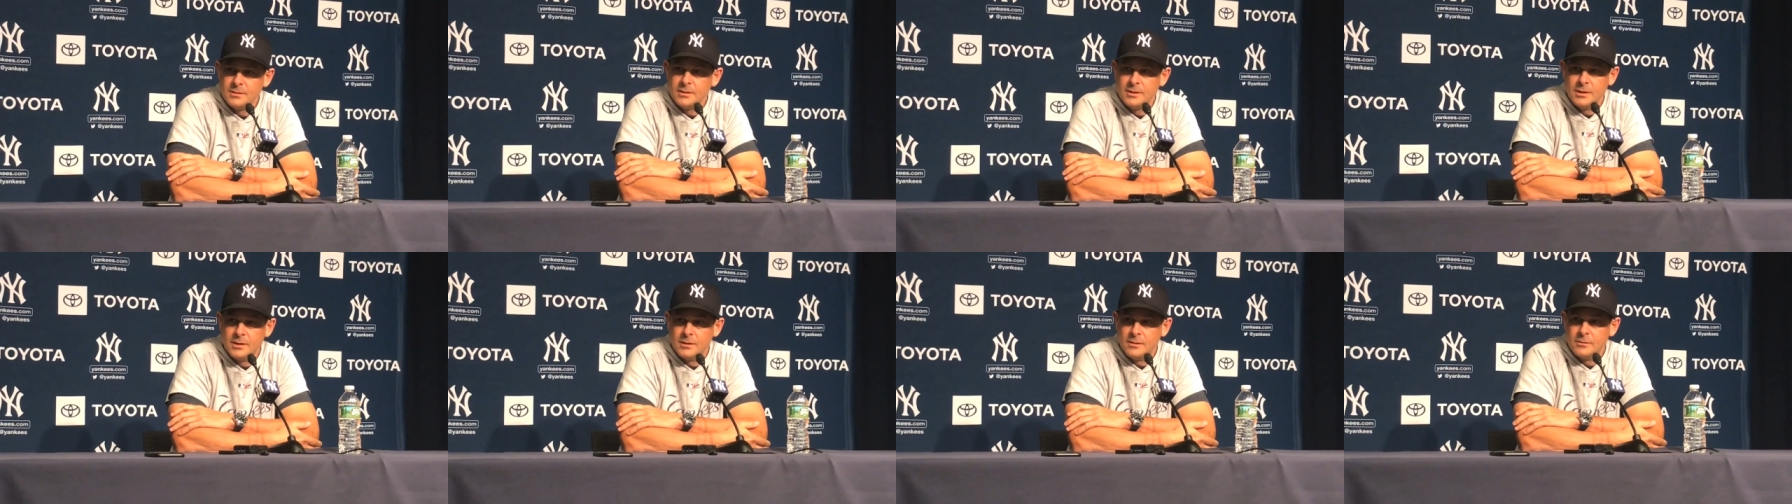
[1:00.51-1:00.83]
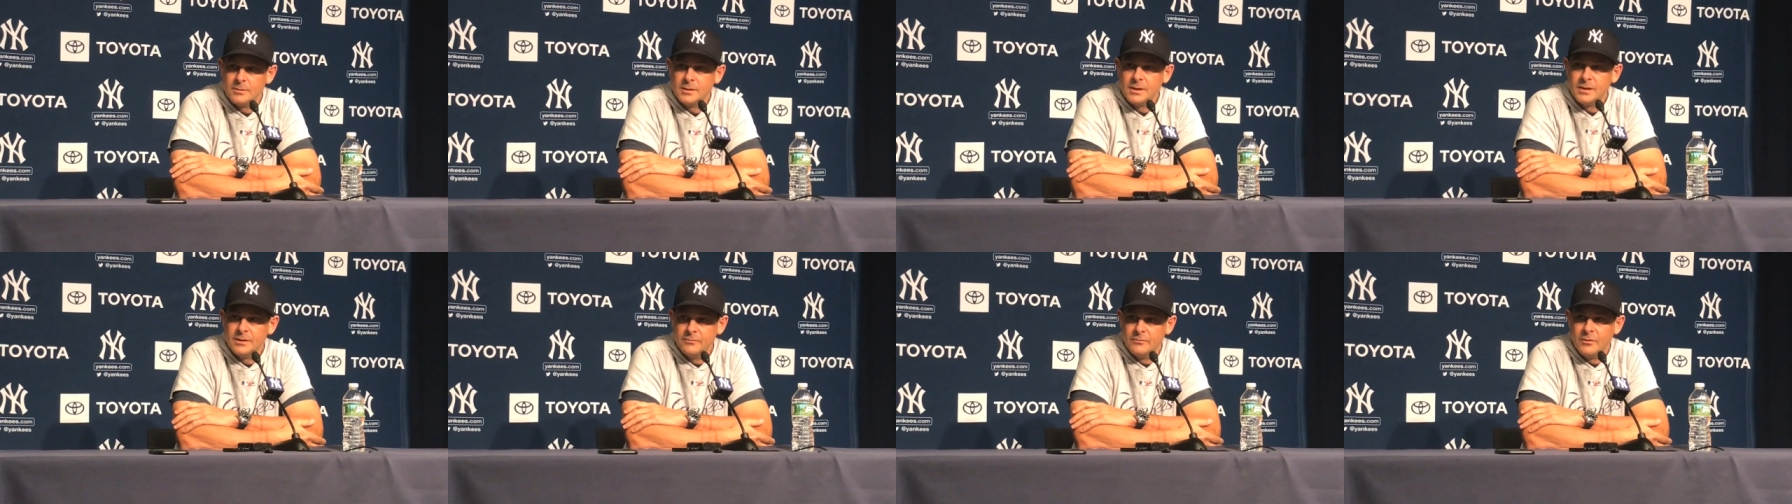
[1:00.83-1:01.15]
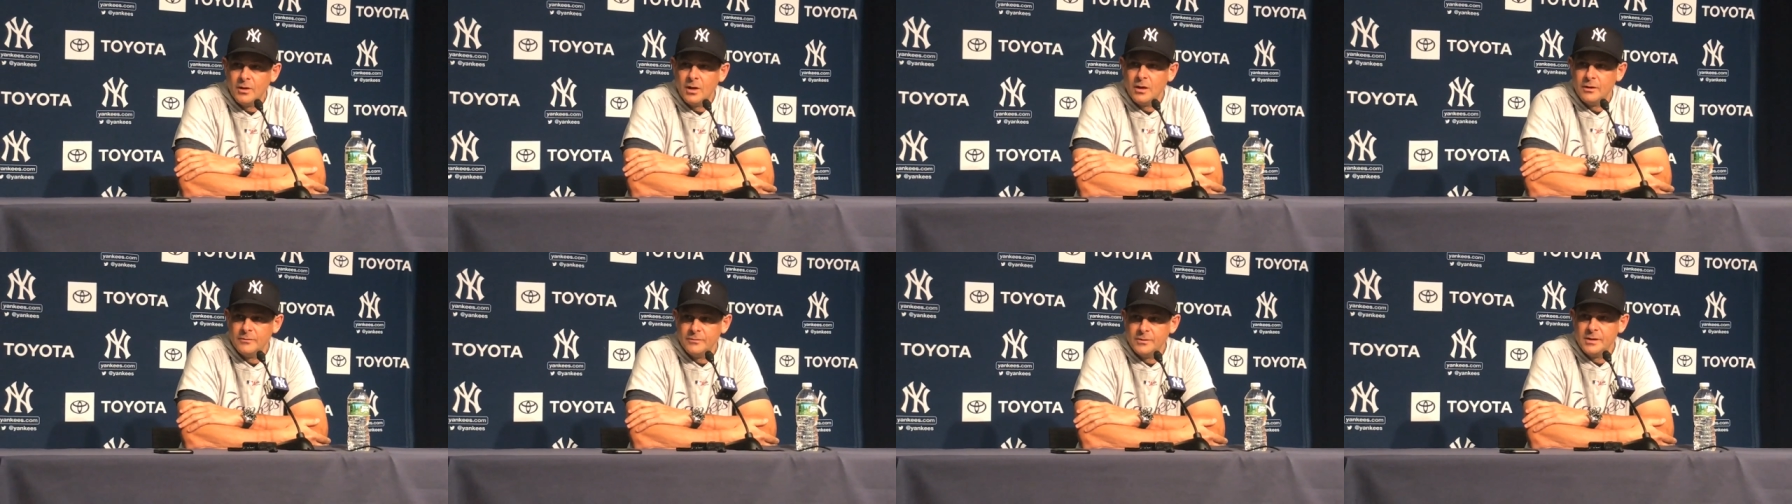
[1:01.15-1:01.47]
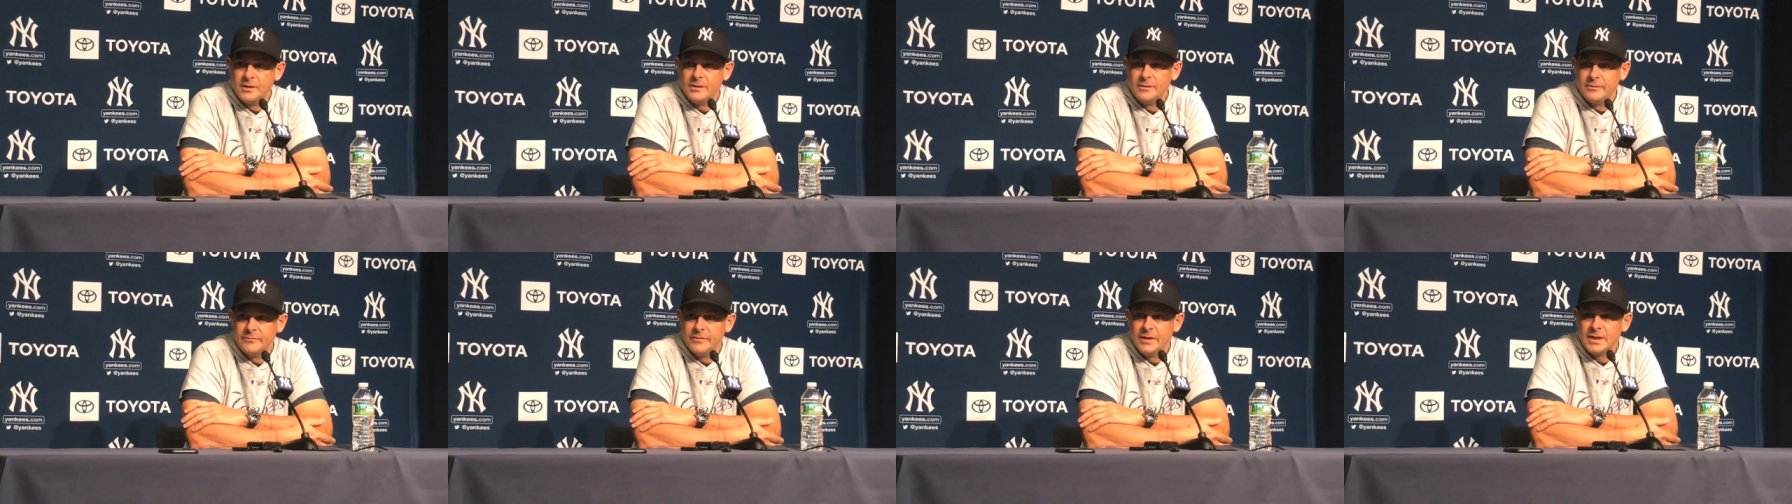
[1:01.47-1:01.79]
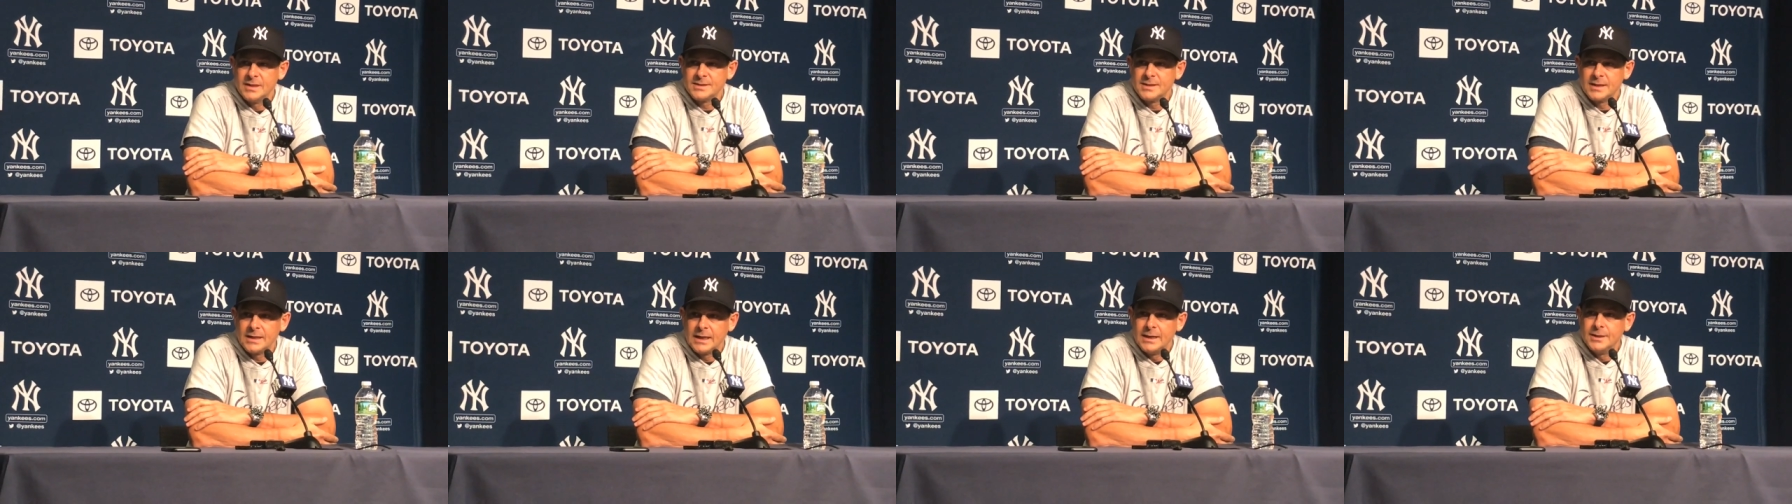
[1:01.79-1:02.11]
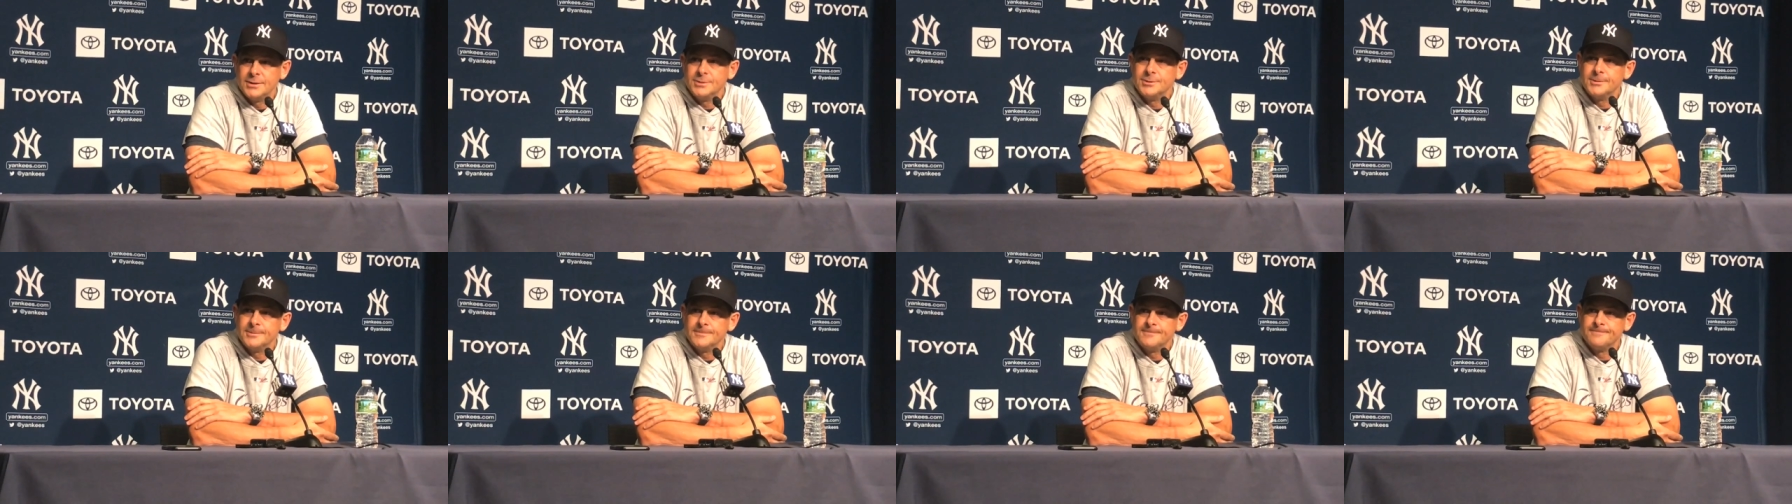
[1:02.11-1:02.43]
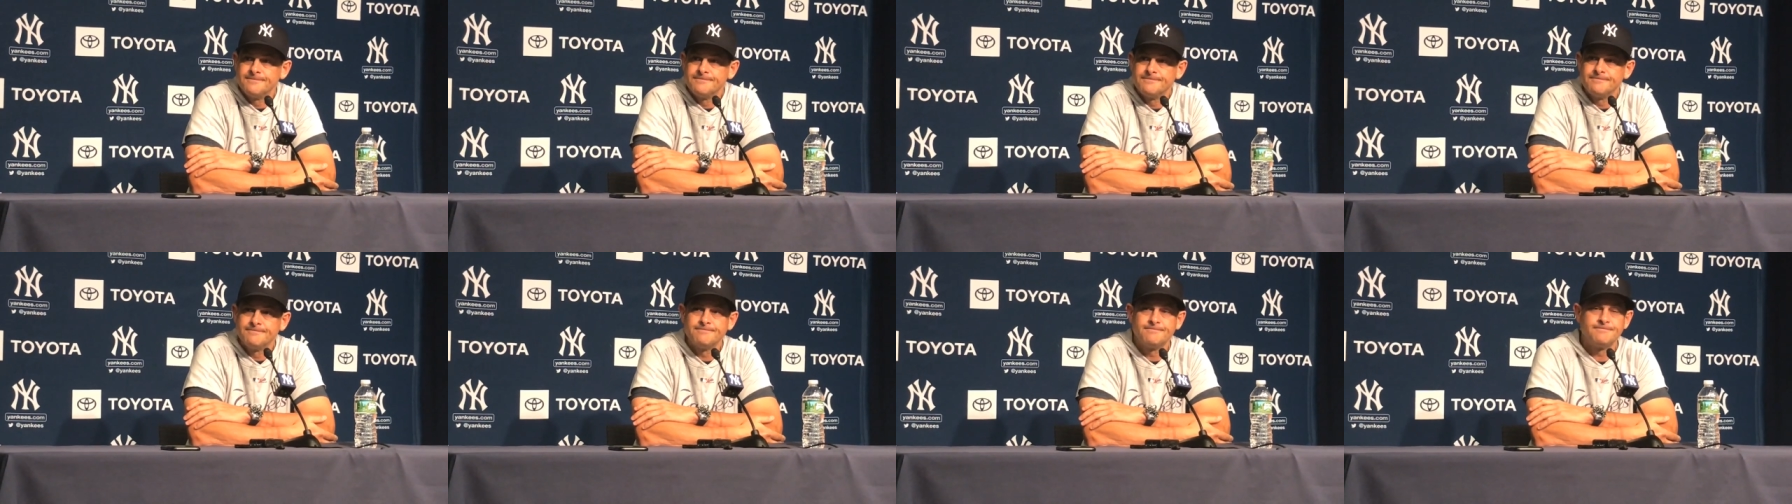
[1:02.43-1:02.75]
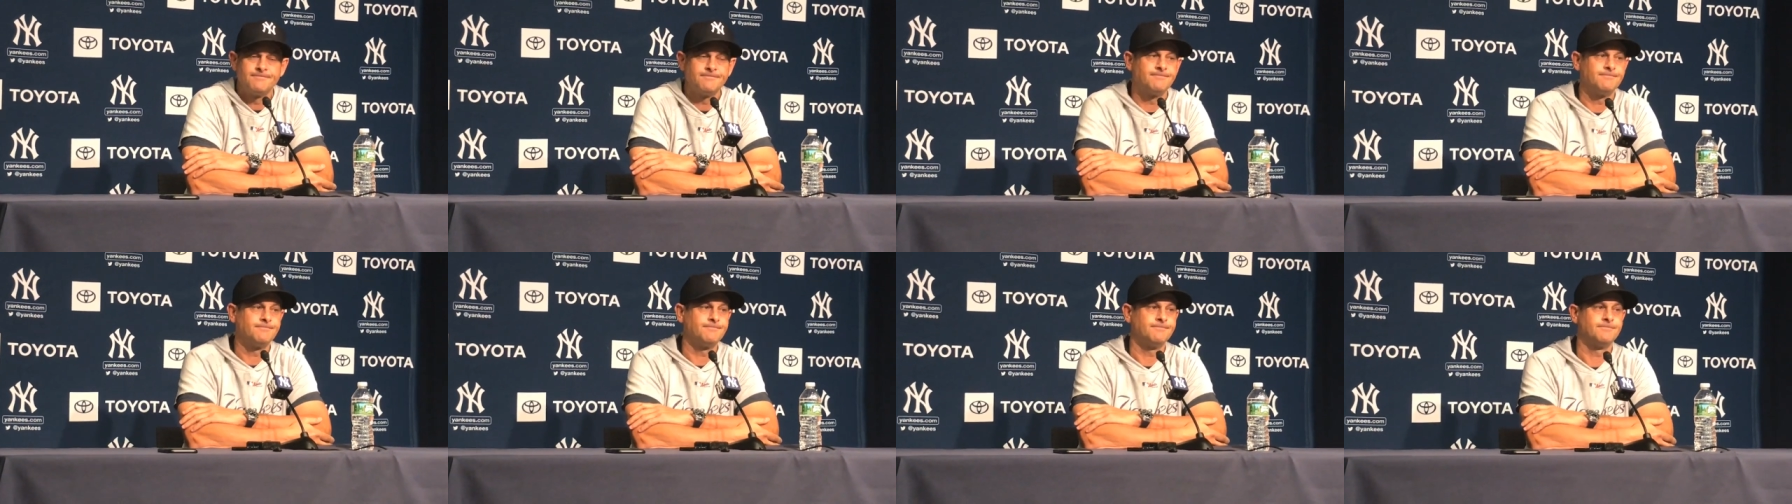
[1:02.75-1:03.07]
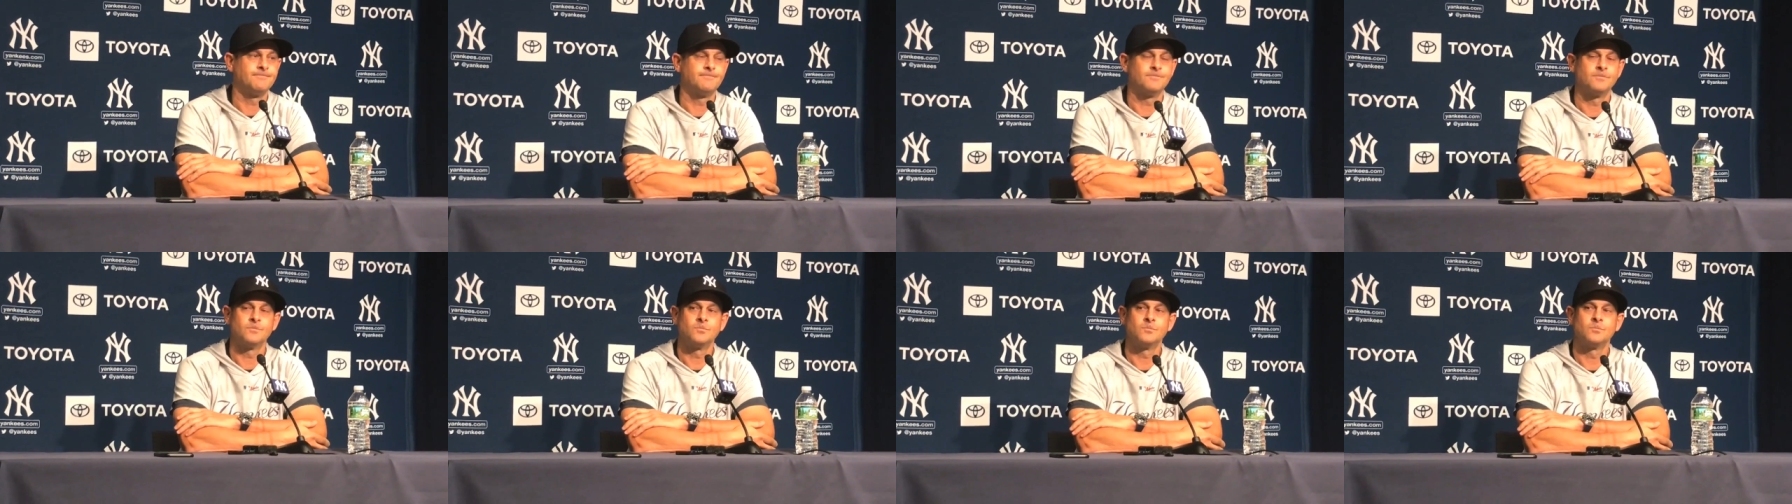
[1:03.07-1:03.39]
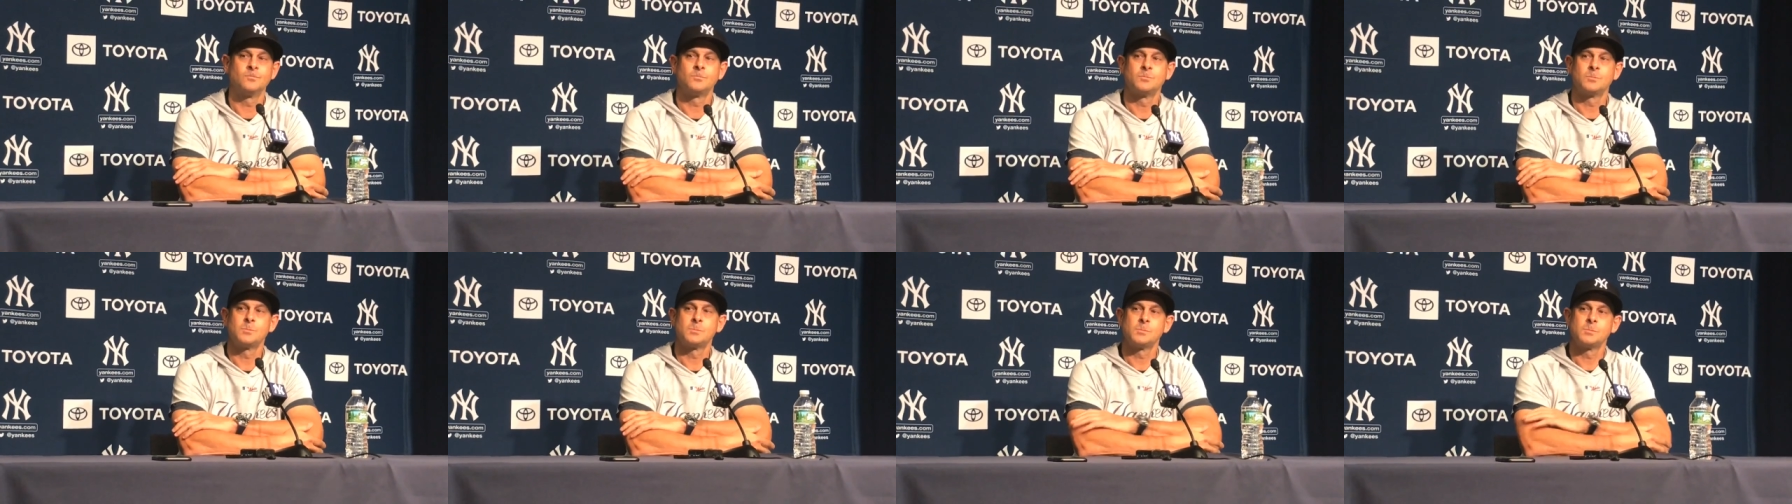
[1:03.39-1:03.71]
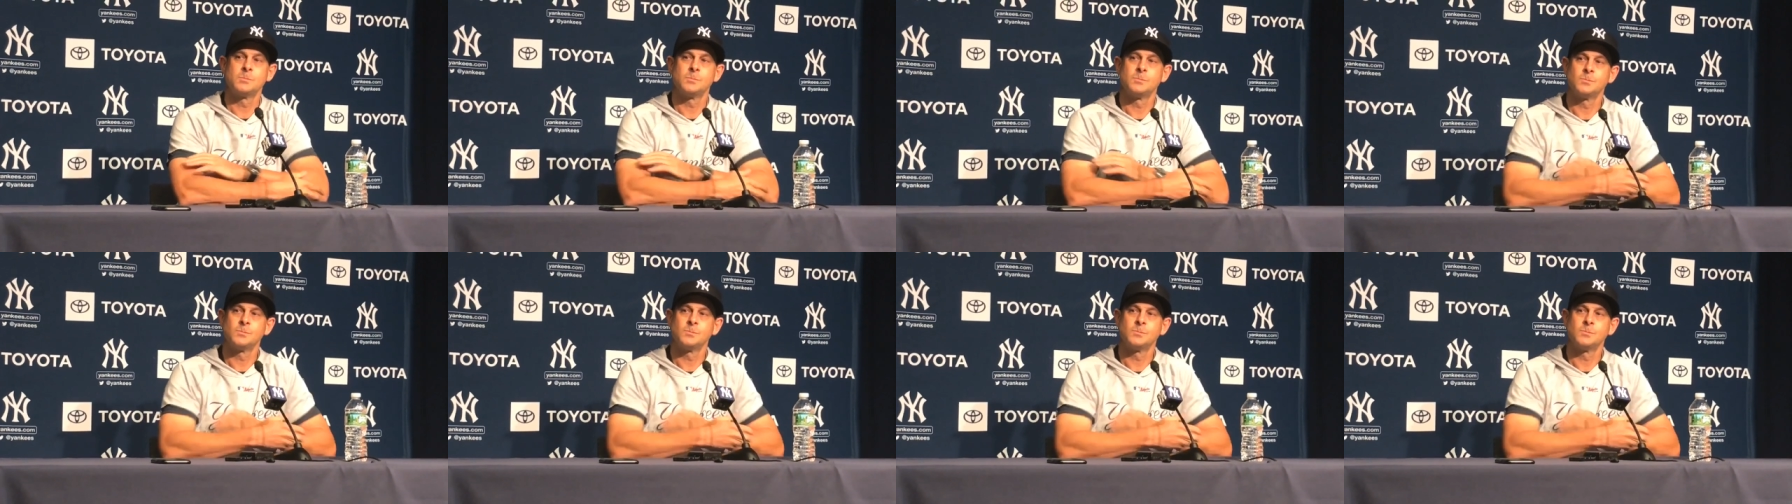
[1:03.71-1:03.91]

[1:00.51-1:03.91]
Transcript: you know, involved in an investigation at this point in time in the